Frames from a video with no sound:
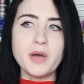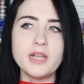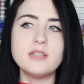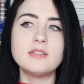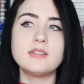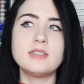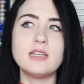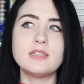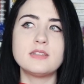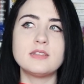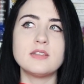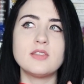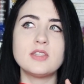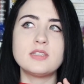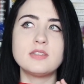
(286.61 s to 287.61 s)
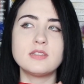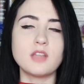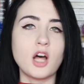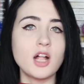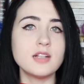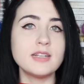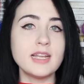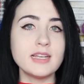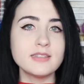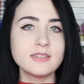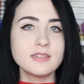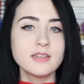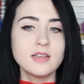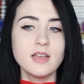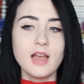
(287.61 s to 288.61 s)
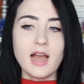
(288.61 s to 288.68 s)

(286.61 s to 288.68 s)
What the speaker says: But since this is the holidays,